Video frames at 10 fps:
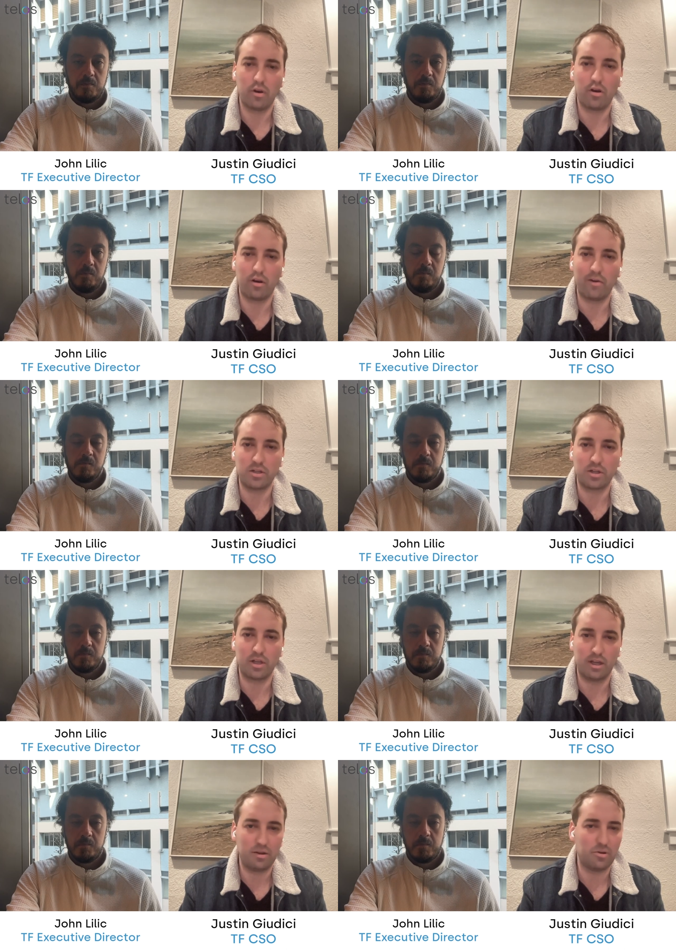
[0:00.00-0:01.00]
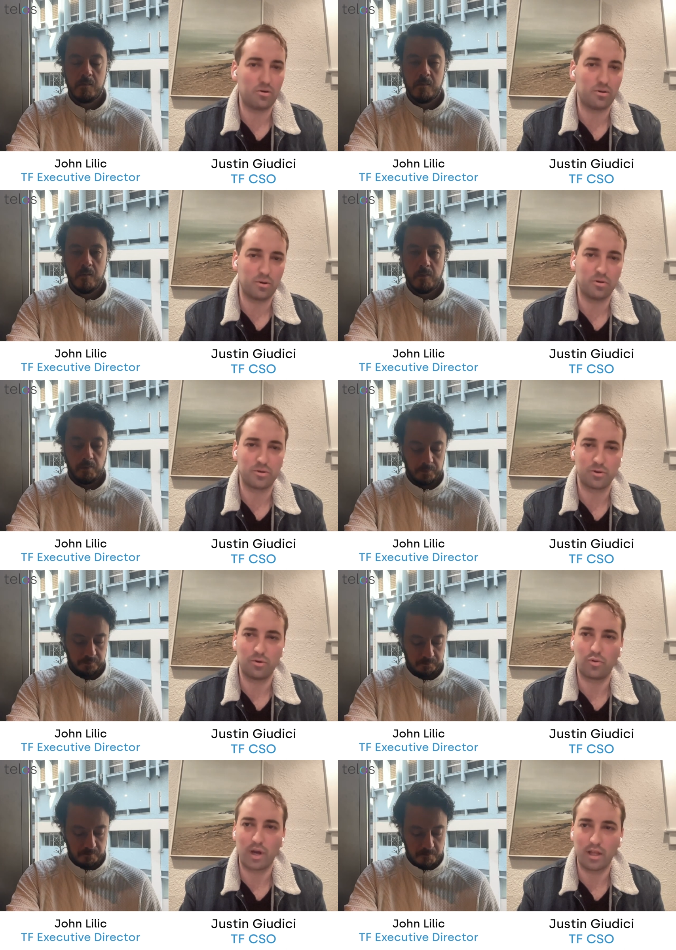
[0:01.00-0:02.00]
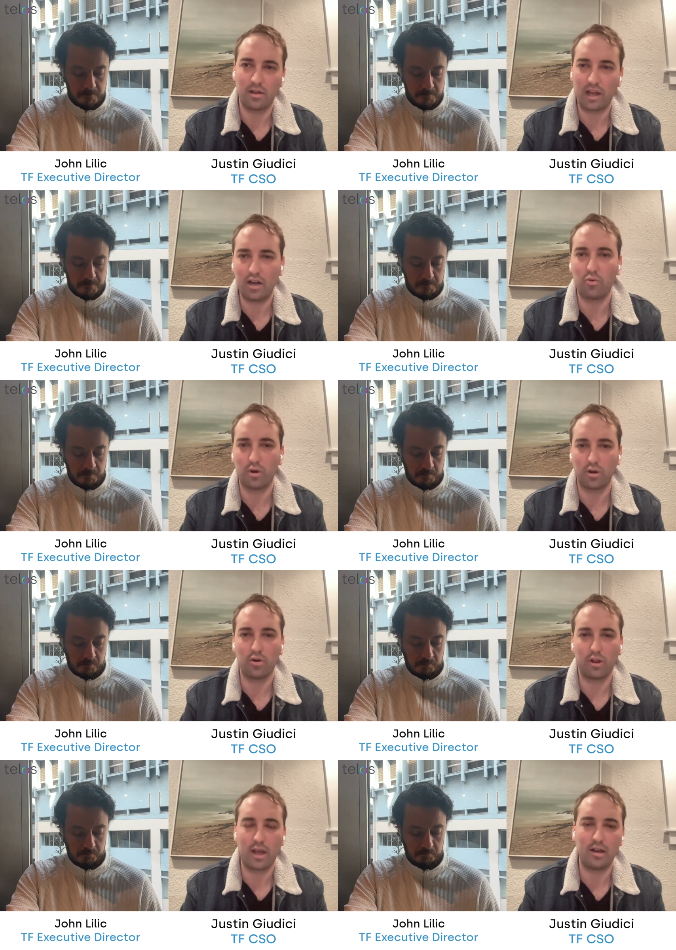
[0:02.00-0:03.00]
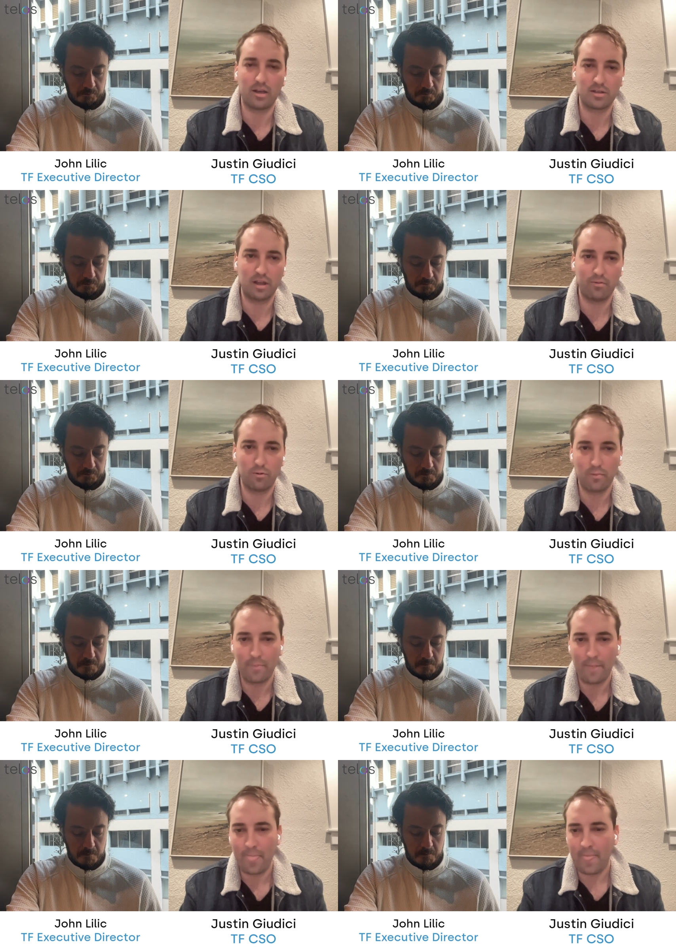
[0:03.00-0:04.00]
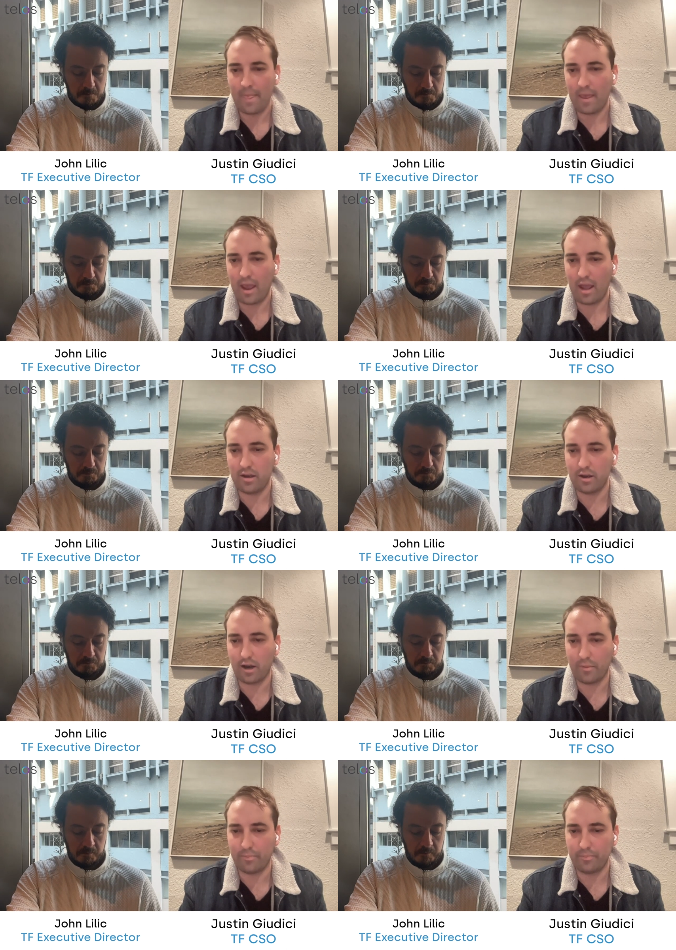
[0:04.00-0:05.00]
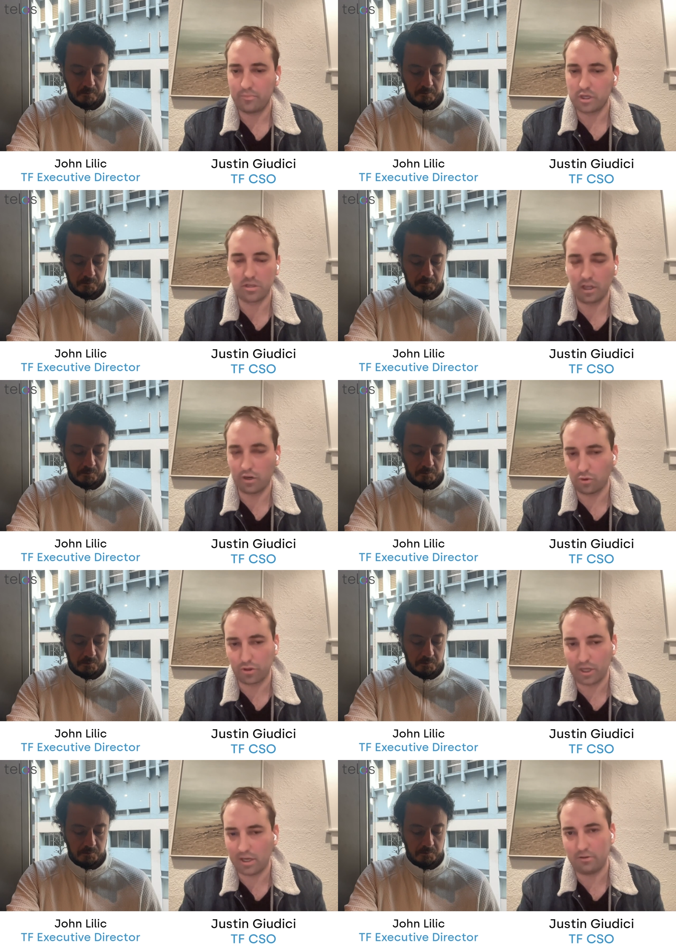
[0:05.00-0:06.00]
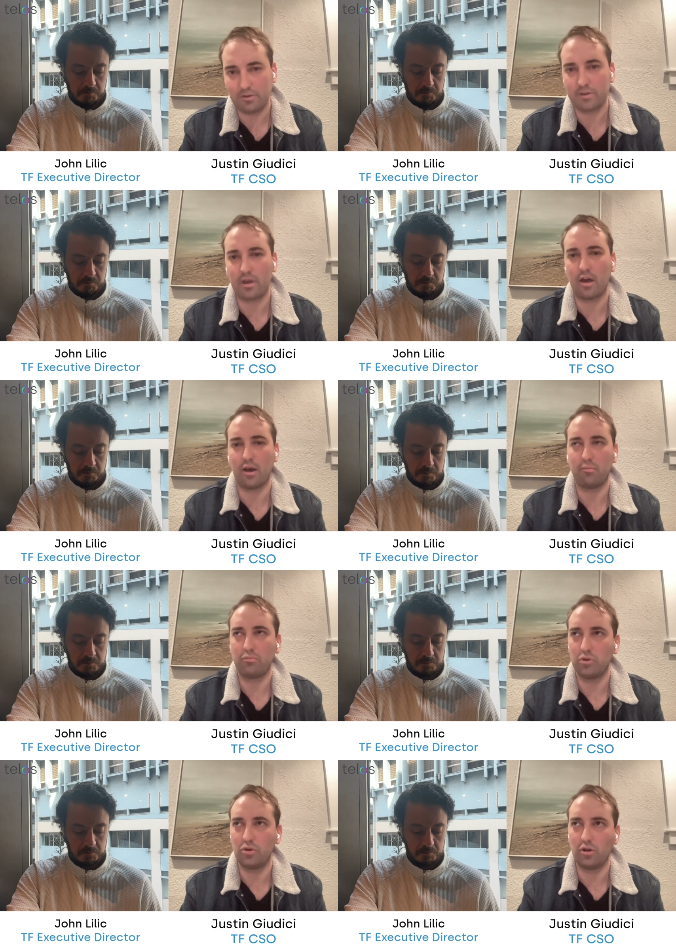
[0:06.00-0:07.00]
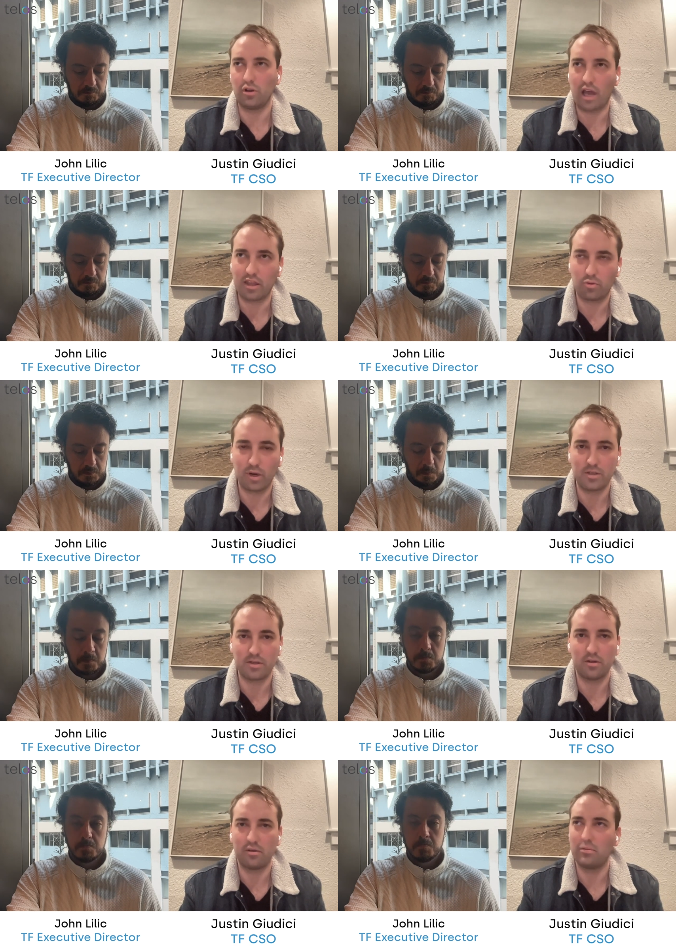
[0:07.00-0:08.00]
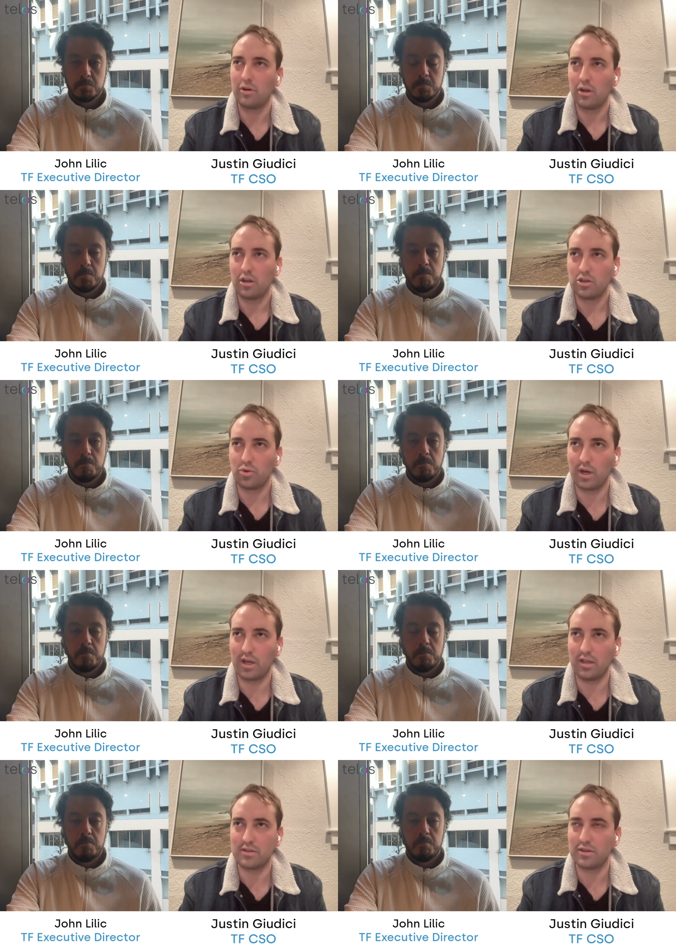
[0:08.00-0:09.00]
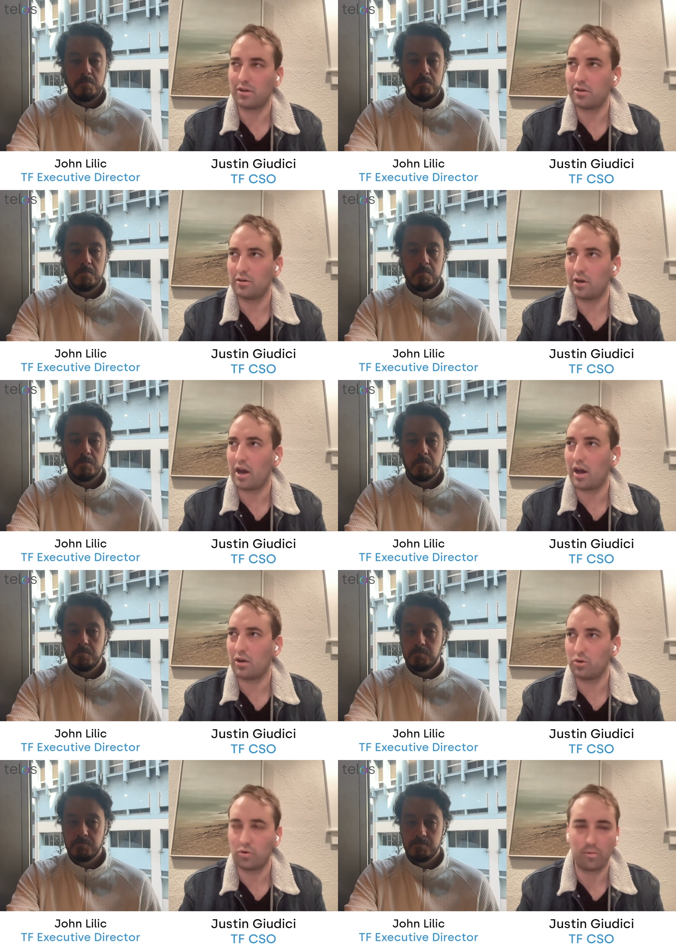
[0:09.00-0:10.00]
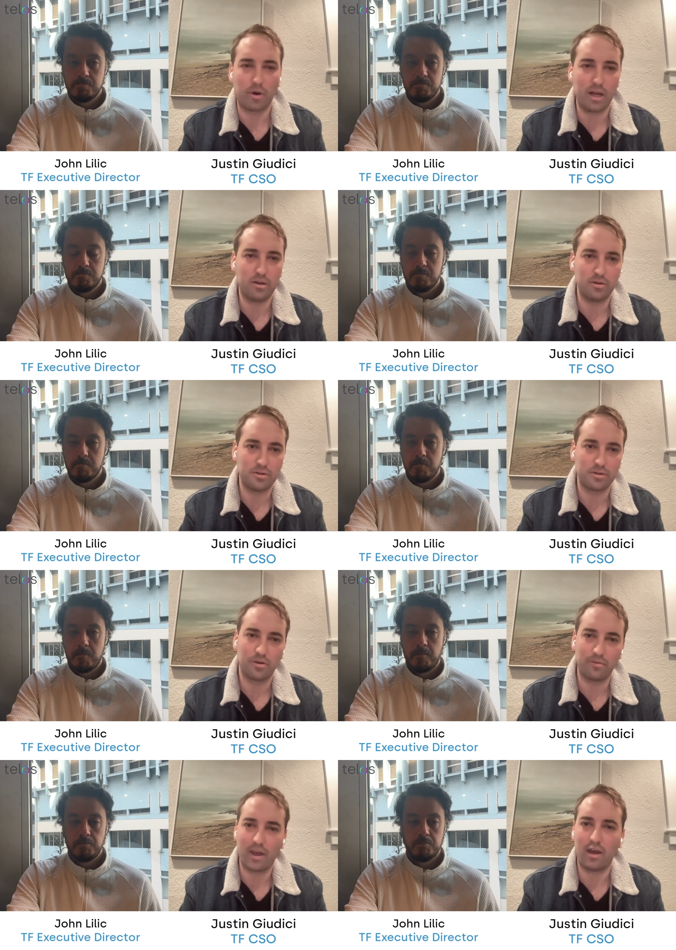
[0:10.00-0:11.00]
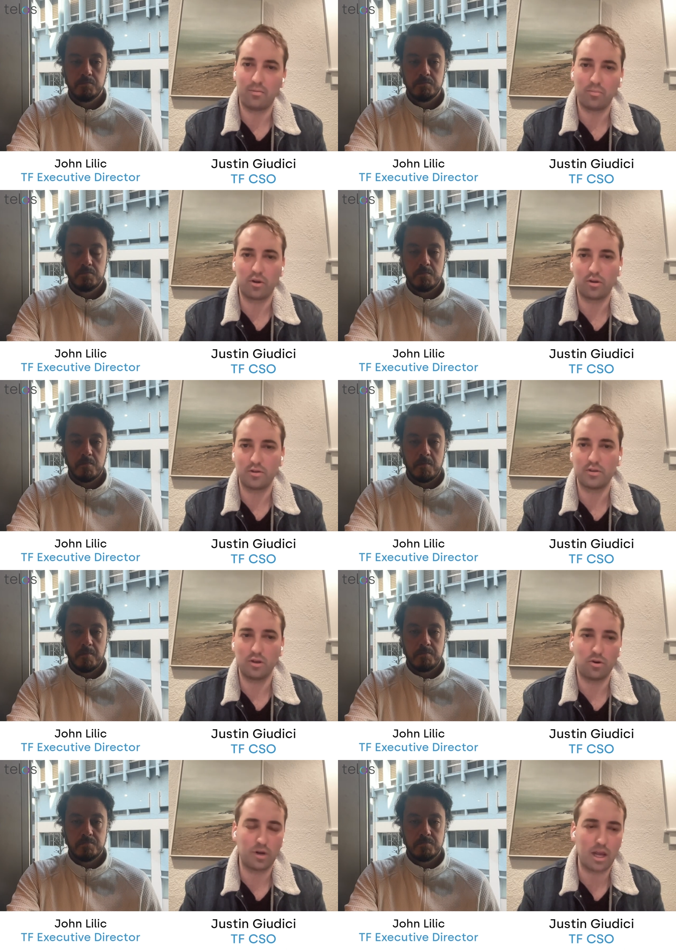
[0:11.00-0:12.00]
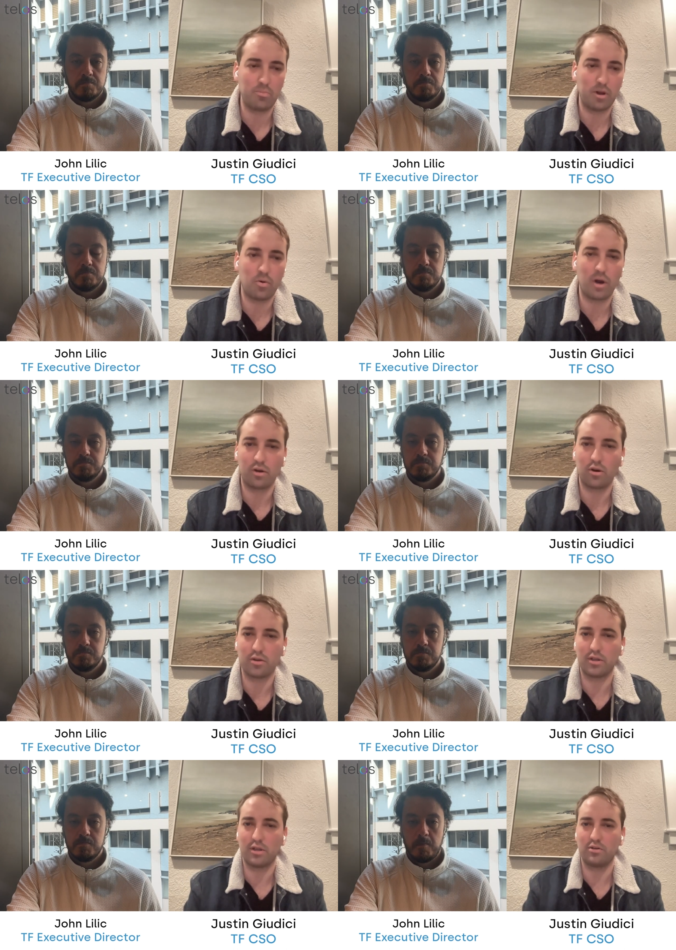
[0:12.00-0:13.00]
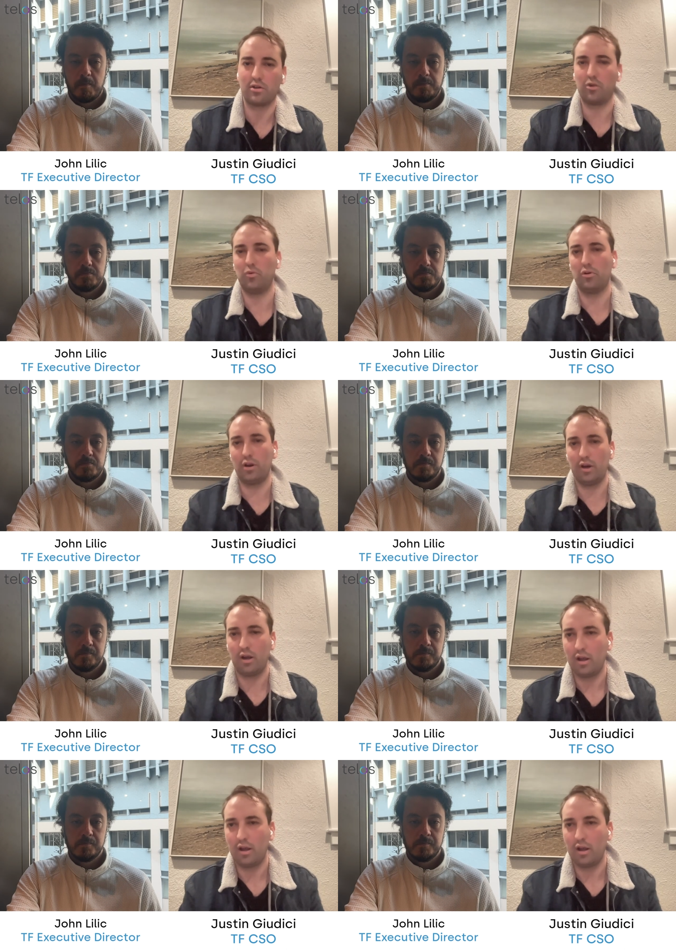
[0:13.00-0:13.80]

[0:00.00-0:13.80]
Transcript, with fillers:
Speaker 1: eventually, or, or, sooner rather than later, want to go to that next level. And um, just little things, um, you know, like the recent Twitter incident, are good reminders of that because you know it can be quite costly to the community